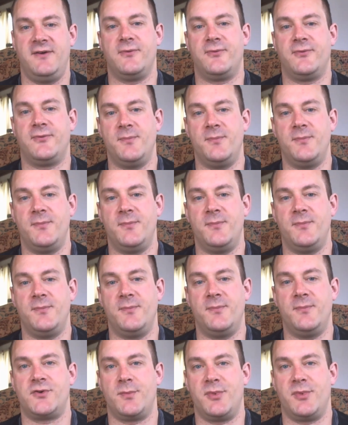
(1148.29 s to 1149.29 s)
from
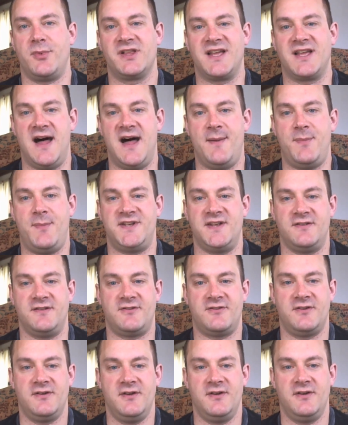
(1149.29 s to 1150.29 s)
demonstrable
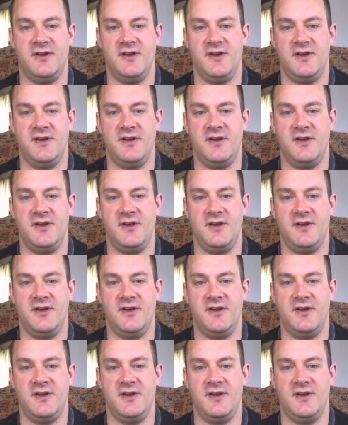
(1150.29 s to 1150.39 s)
competence.